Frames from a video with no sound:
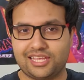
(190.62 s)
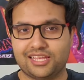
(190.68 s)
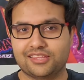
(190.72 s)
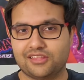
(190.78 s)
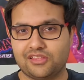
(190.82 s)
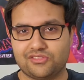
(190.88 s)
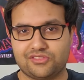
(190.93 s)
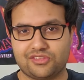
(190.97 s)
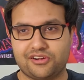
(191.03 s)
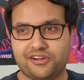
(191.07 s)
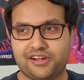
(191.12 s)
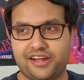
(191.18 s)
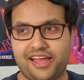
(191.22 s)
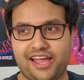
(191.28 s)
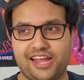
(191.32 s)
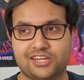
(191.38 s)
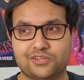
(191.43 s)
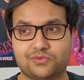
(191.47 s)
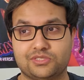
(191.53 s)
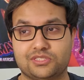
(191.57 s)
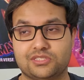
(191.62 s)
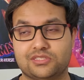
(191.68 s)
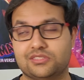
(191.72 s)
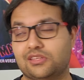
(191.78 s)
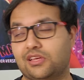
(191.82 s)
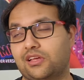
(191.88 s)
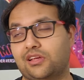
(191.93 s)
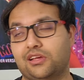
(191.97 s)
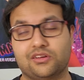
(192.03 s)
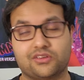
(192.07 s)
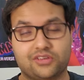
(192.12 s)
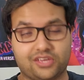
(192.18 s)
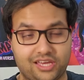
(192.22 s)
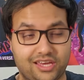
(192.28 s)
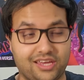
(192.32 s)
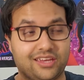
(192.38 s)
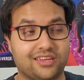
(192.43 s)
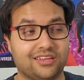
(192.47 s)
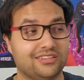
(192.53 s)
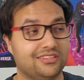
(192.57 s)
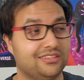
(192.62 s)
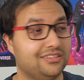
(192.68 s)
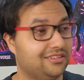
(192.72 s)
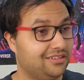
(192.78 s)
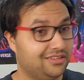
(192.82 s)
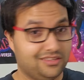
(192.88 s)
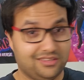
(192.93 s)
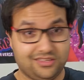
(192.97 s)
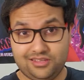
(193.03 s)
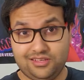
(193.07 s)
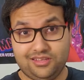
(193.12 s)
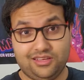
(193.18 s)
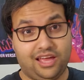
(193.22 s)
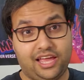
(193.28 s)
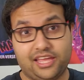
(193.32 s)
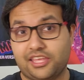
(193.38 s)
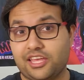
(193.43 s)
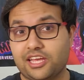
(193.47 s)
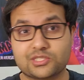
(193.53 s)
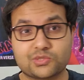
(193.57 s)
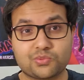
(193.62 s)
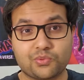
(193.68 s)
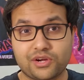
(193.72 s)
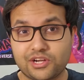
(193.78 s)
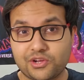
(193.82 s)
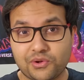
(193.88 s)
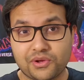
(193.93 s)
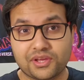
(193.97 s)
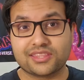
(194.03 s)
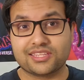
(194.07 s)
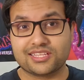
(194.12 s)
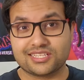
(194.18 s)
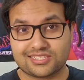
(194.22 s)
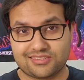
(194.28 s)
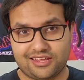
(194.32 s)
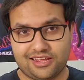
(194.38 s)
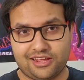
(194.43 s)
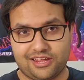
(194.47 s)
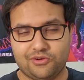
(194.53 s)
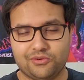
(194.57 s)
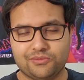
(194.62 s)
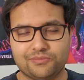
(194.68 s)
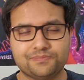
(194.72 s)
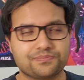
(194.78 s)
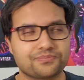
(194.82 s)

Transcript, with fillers: in the third act, which is like, okay, I guess we're doing this now.